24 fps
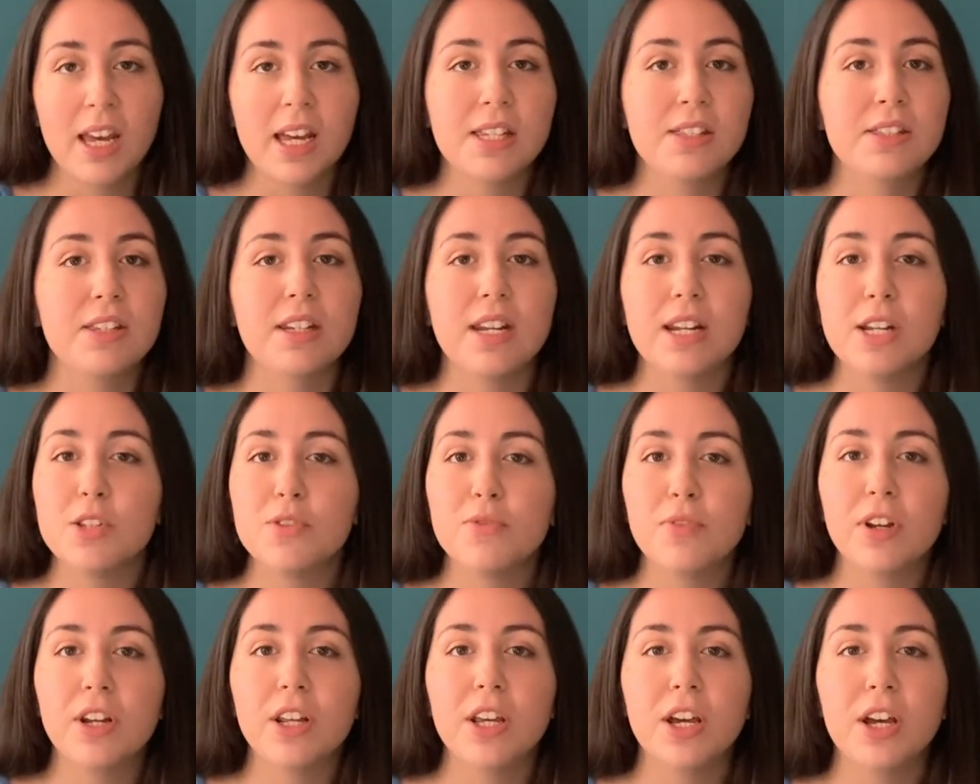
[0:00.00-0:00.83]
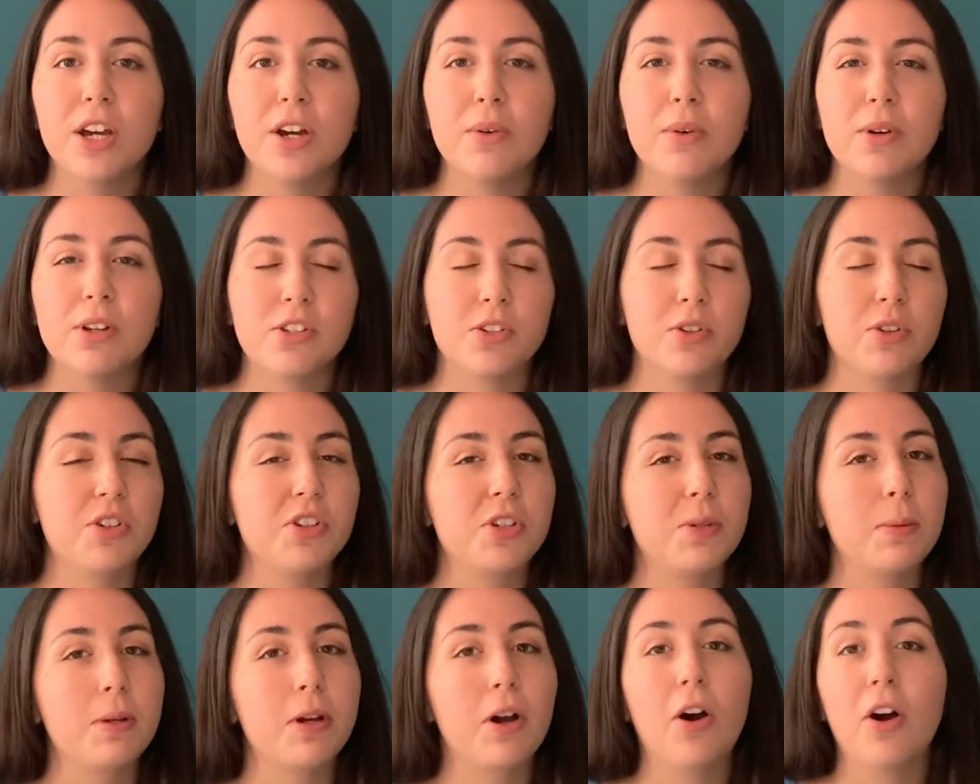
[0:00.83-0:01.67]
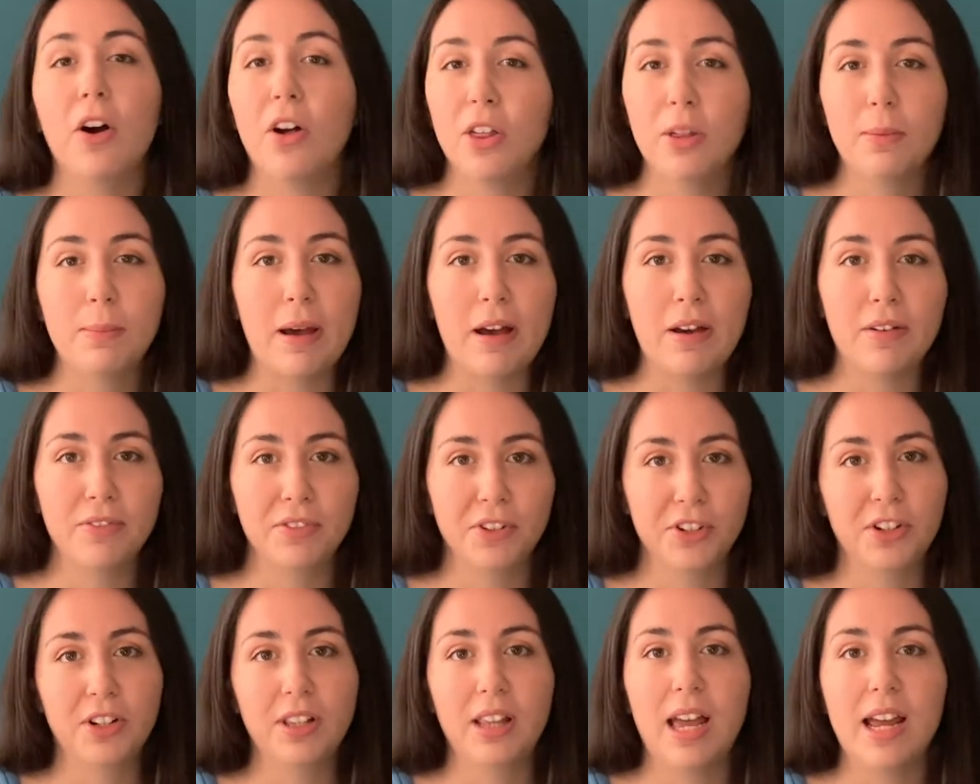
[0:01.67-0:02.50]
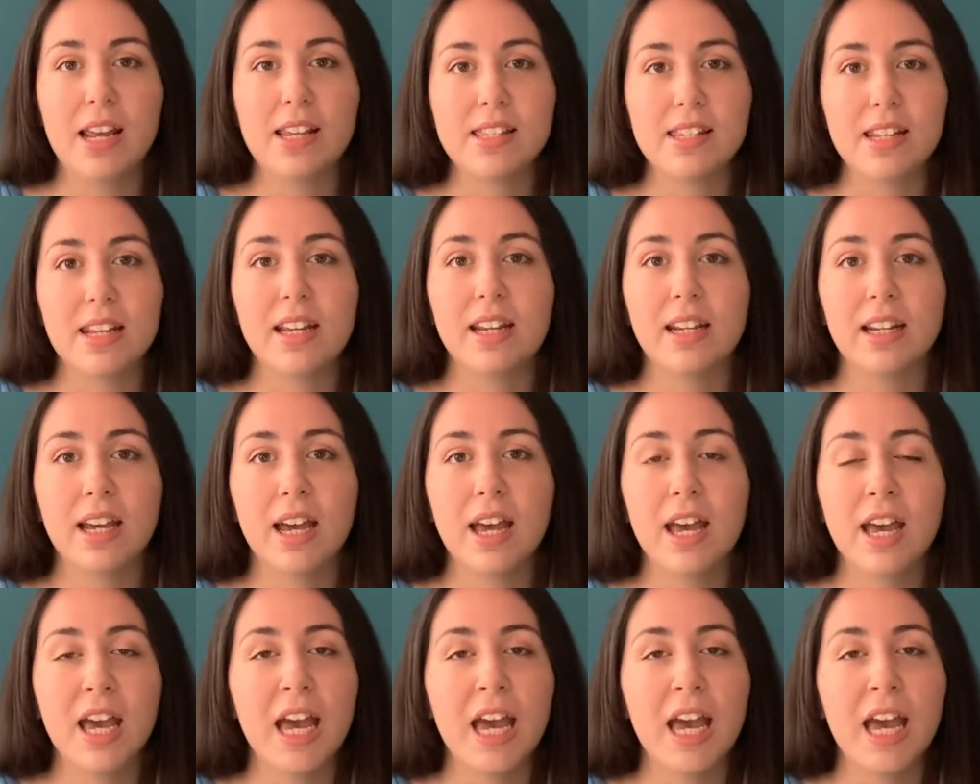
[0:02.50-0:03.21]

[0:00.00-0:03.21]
Today's video is going to be all about fertilizing.